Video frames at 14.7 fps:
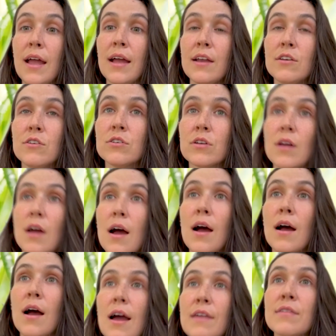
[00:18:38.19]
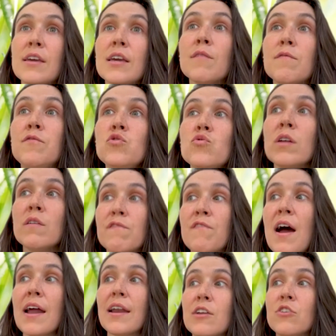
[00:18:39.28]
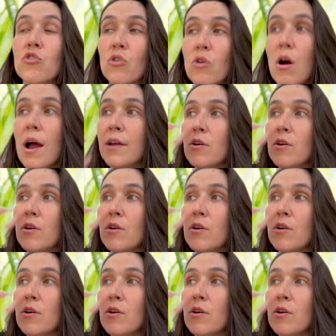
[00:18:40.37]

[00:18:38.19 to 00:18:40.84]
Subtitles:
And I think if you can find in your,